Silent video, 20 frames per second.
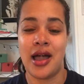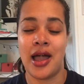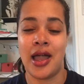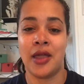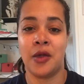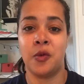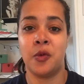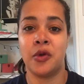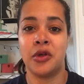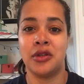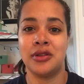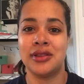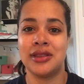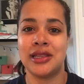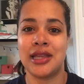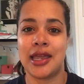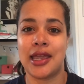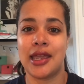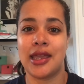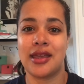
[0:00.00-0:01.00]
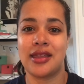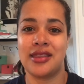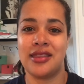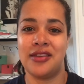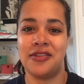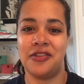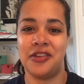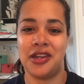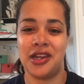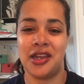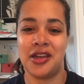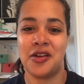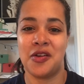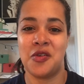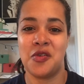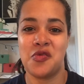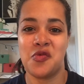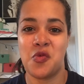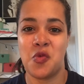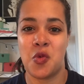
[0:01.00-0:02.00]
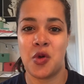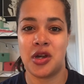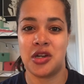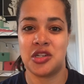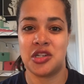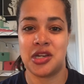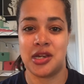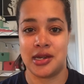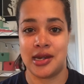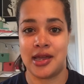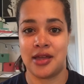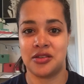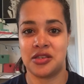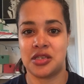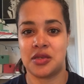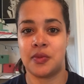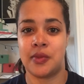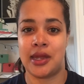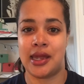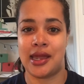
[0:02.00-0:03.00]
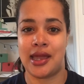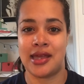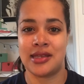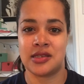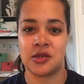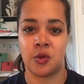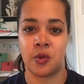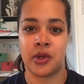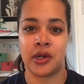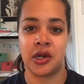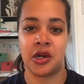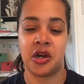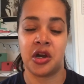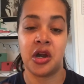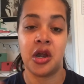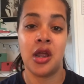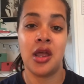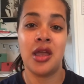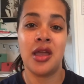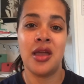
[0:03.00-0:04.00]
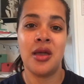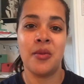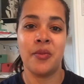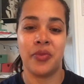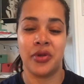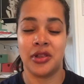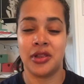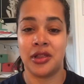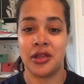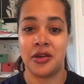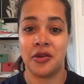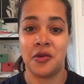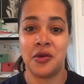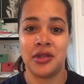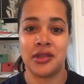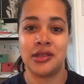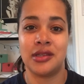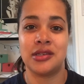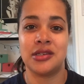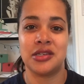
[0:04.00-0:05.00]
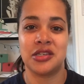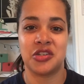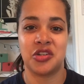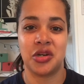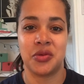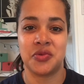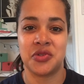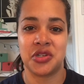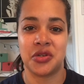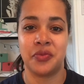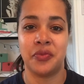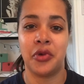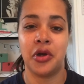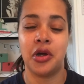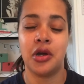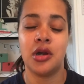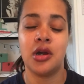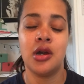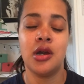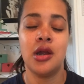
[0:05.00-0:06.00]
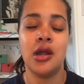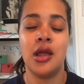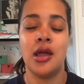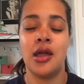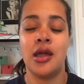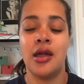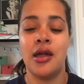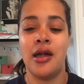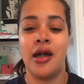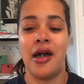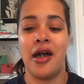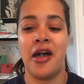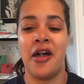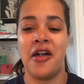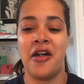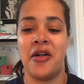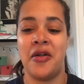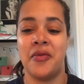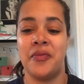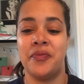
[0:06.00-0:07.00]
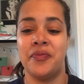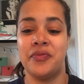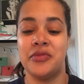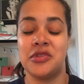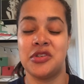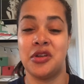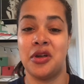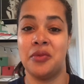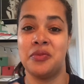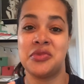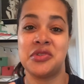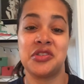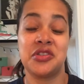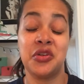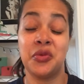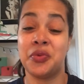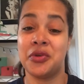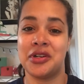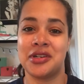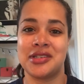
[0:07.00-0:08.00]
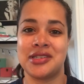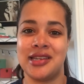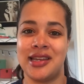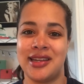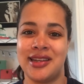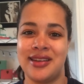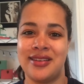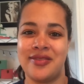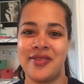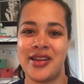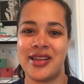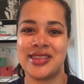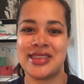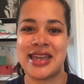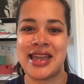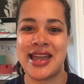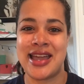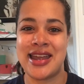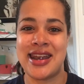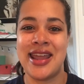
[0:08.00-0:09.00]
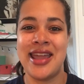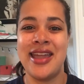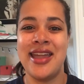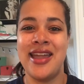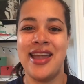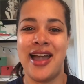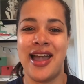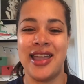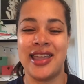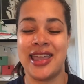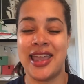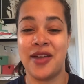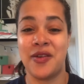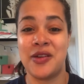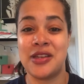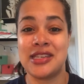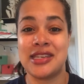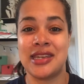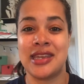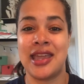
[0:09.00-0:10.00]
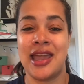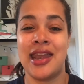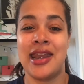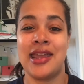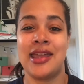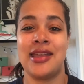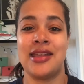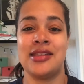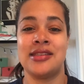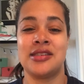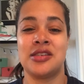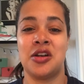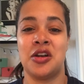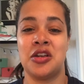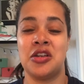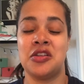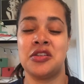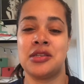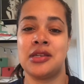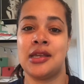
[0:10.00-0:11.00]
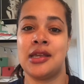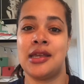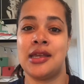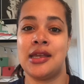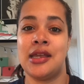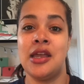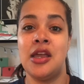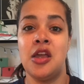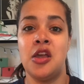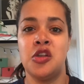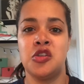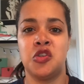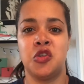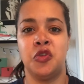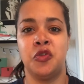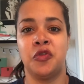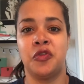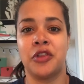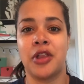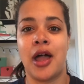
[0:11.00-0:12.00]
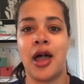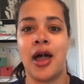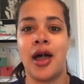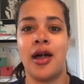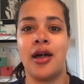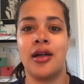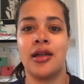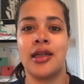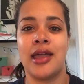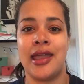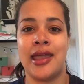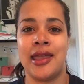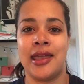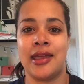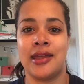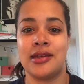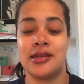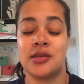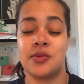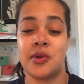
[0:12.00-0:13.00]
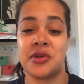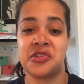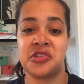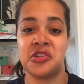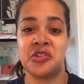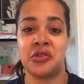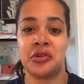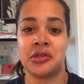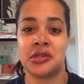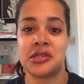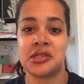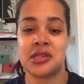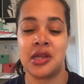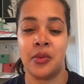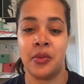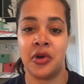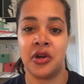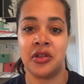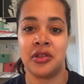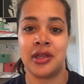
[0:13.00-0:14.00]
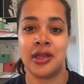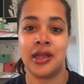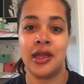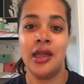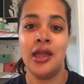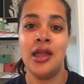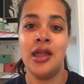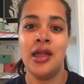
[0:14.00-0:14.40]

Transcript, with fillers: I will link the video where she announced me as a winner below in the description bar. Um, so I'm super excited about that. I can't wait to get it and start using it to vlog and especially during the summer like